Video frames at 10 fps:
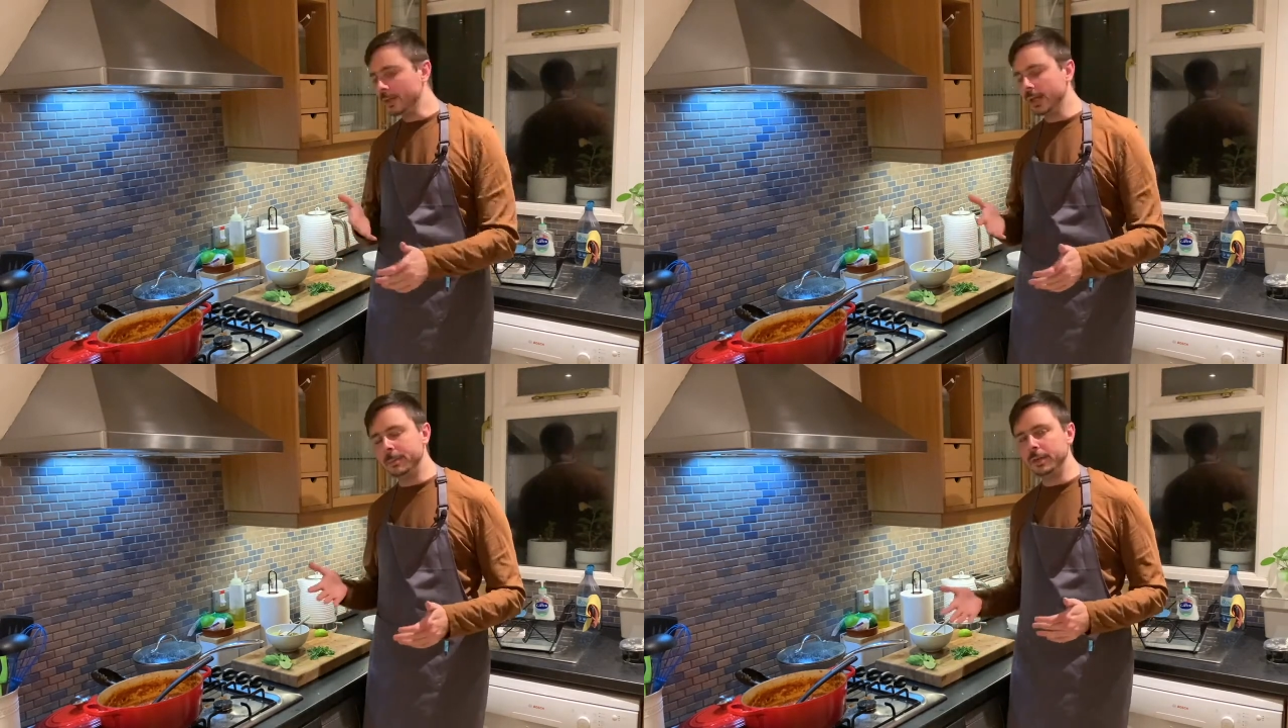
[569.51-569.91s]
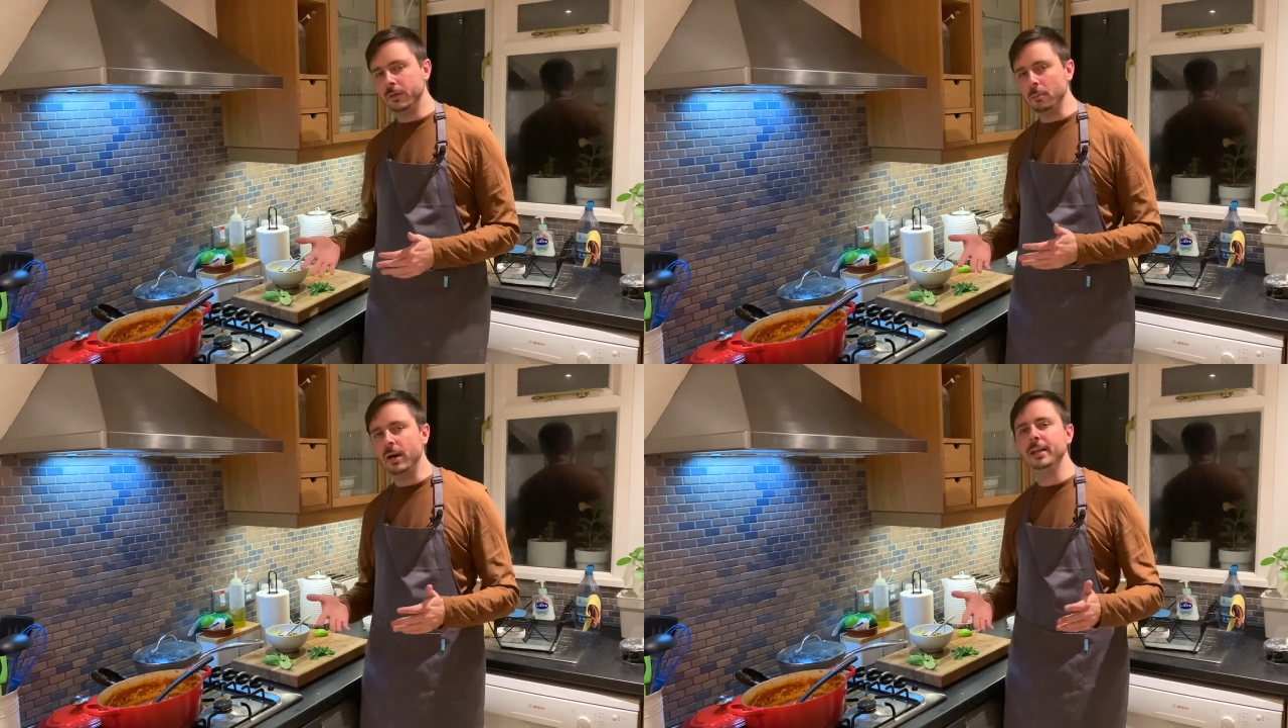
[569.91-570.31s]
a bit of a
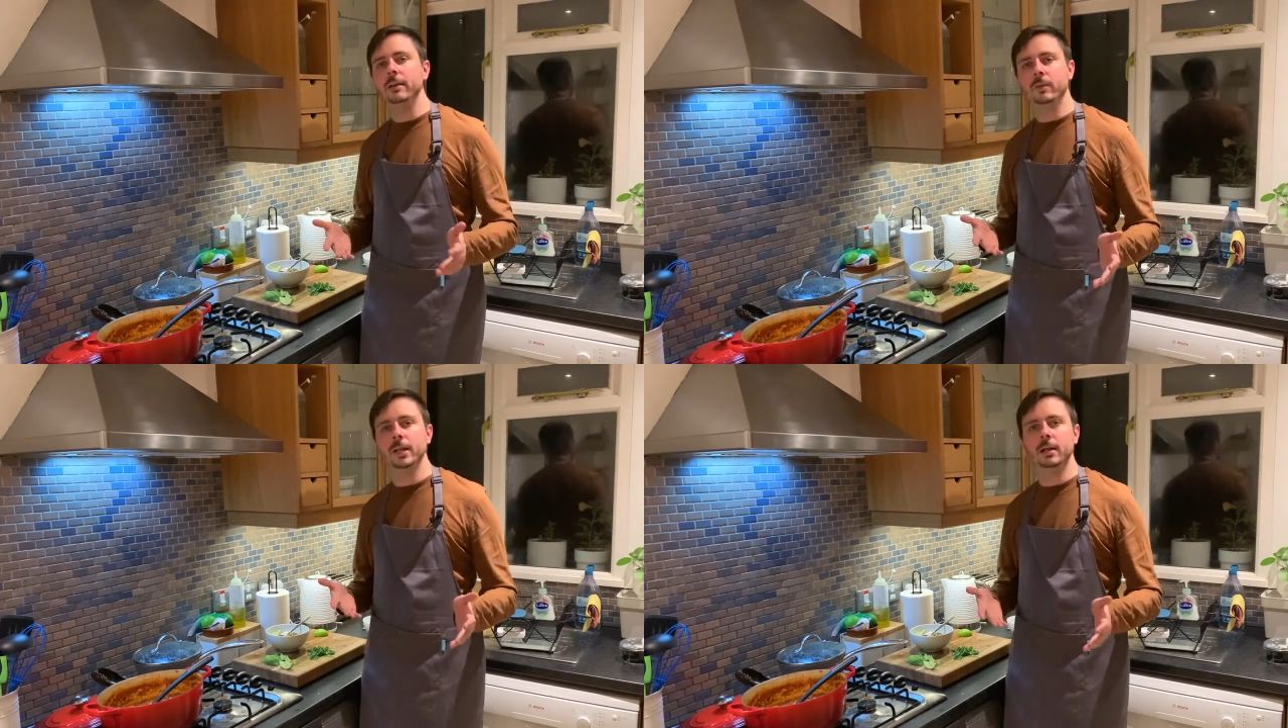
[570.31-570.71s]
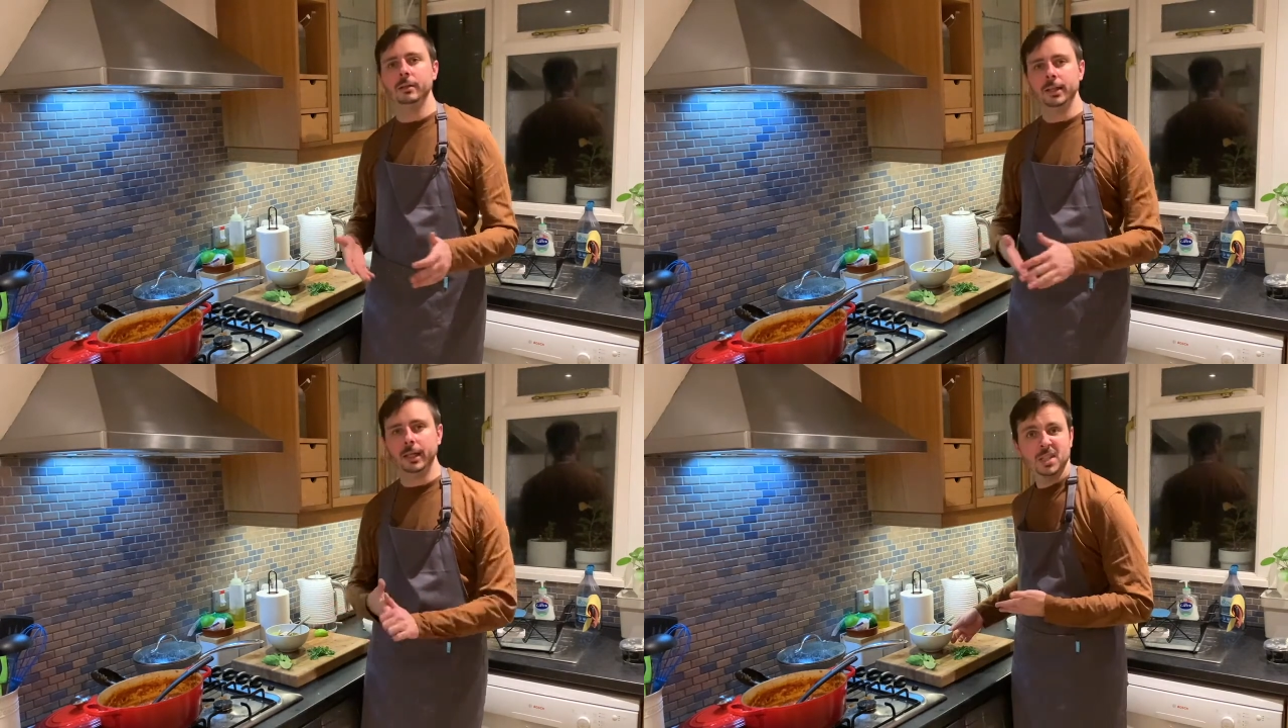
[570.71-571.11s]
break every now and
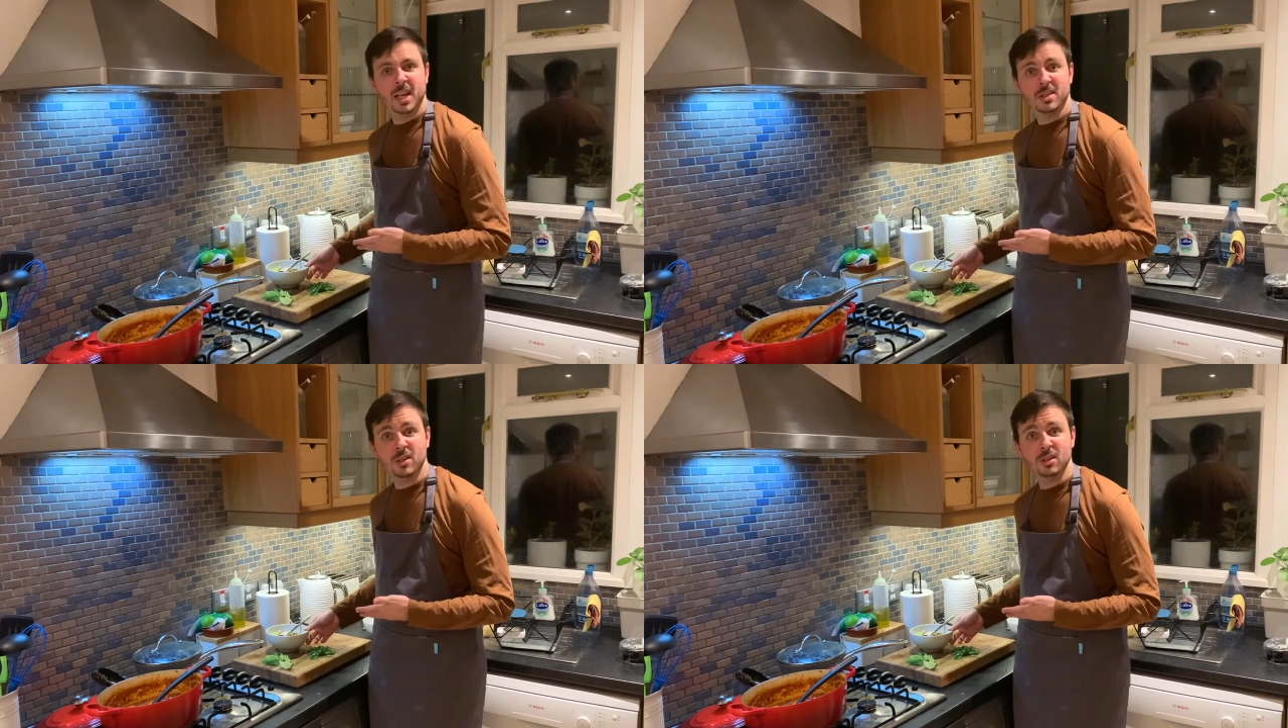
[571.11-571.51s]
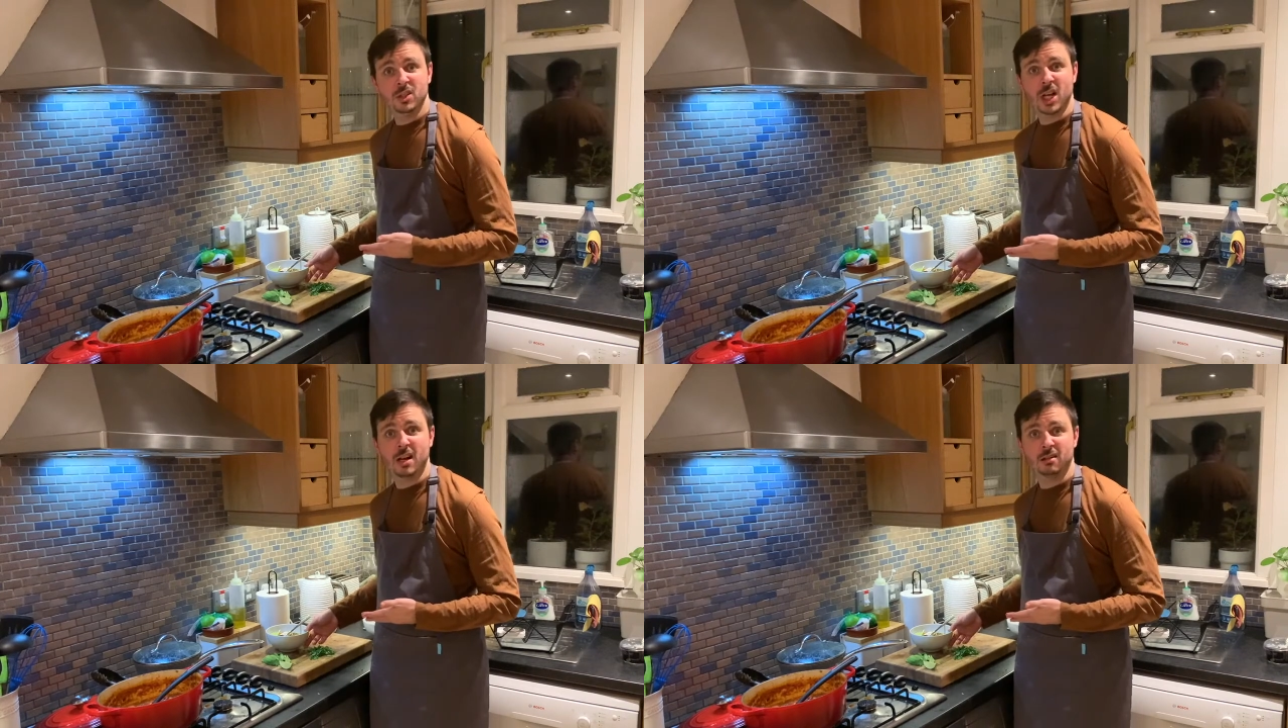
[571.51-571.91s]
again. It's a good chow.